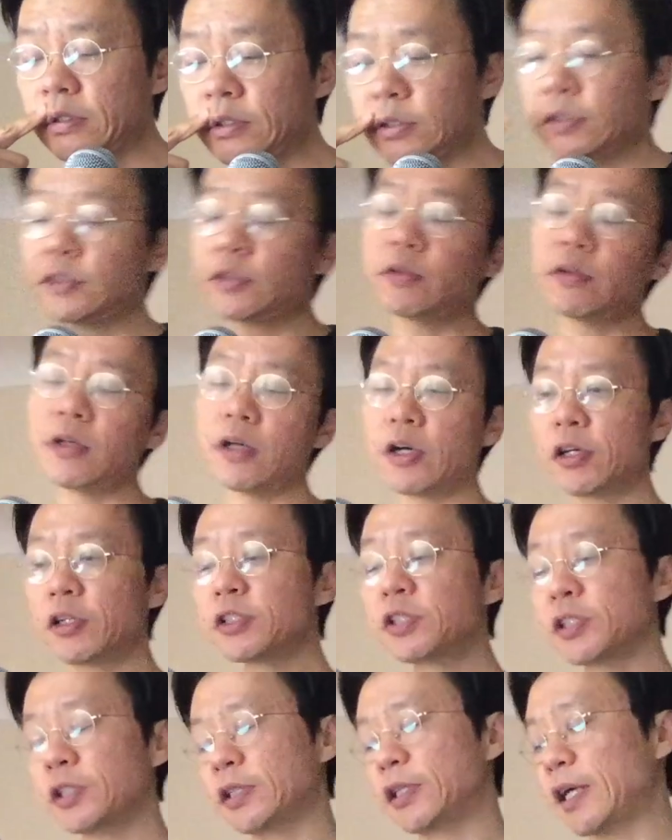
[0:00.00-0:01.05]
sort of the
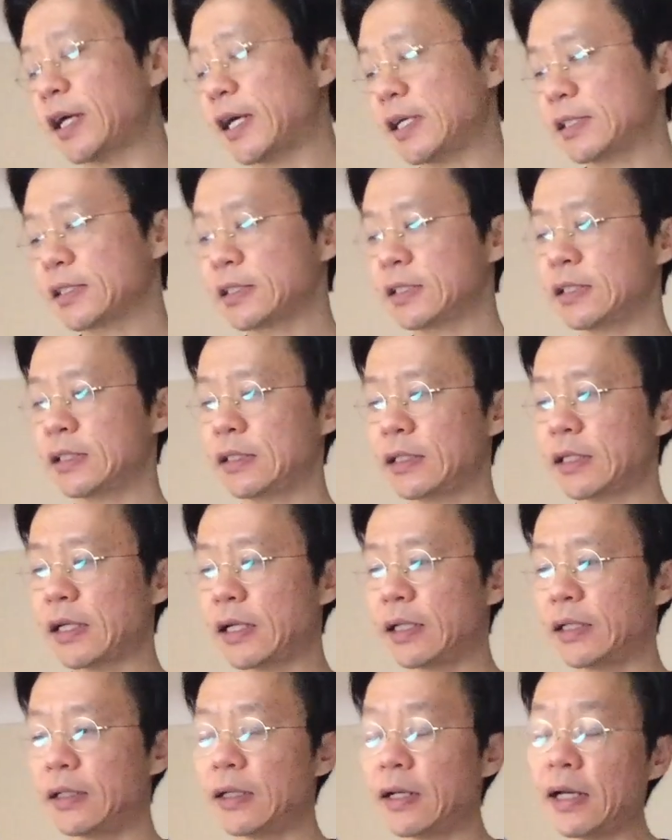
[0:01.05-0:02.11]
urgent task
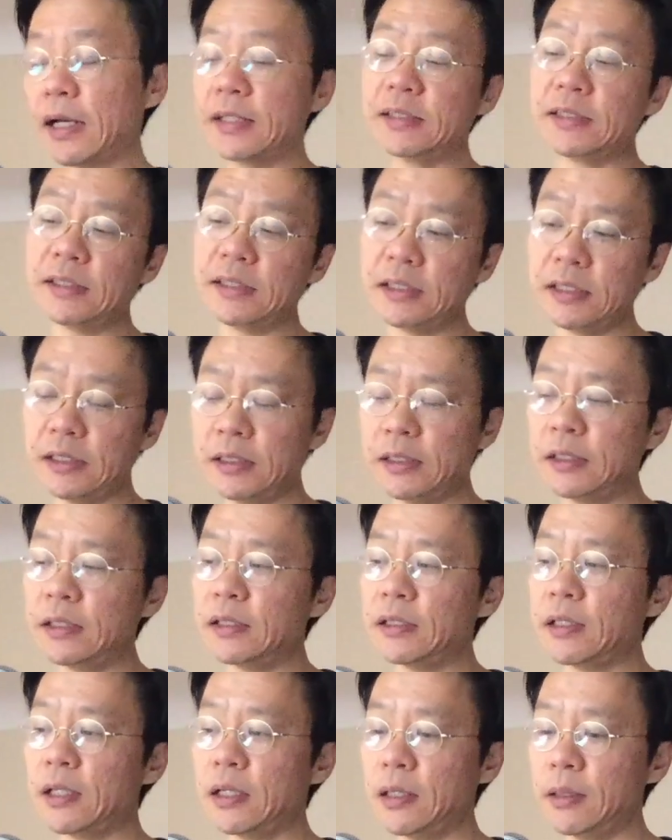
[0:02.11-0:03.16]
that I see
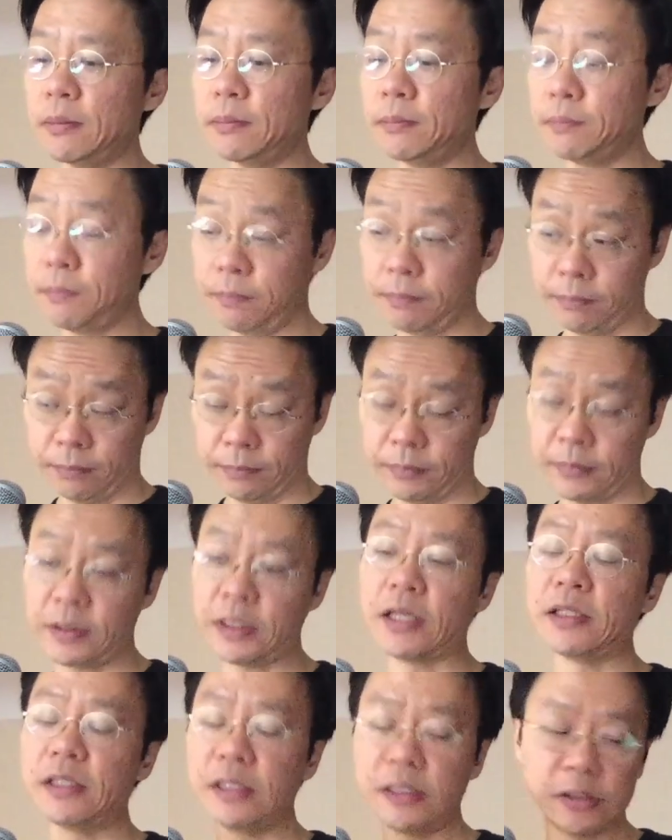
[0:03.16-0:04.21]

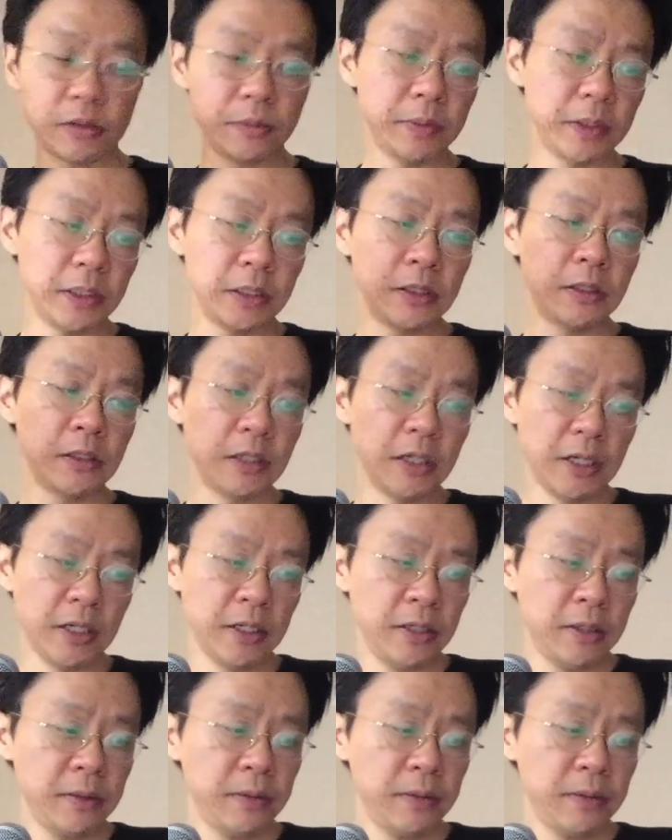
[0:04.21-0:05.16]
that needs to be done.